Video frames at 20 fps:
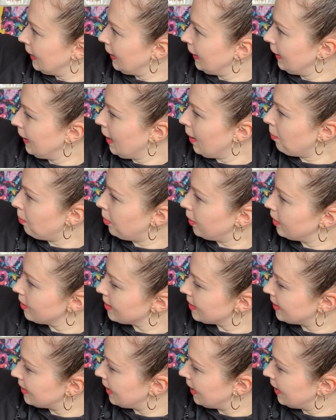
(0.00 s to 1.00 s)

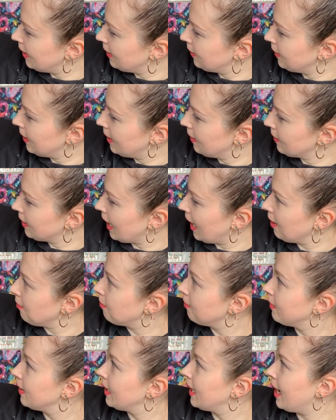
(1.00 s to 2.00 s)
Yep. So okay,
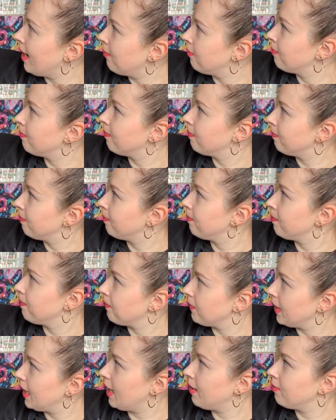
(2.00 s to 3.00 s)
yeah,
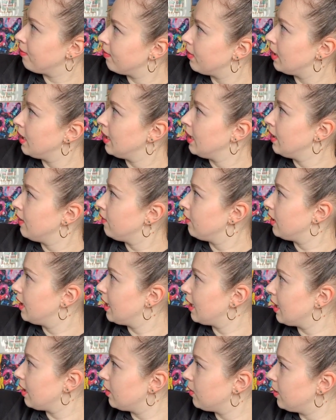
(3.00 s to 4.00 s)
yeah, we're
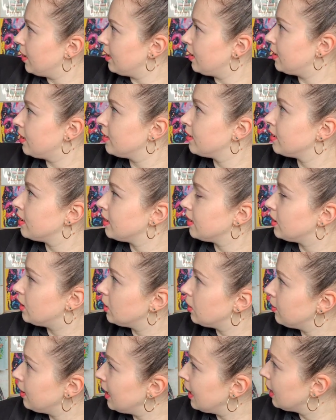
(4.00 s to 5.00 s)
gonna do it,
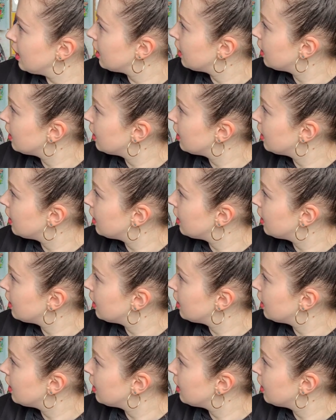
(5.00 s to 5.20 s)
do we?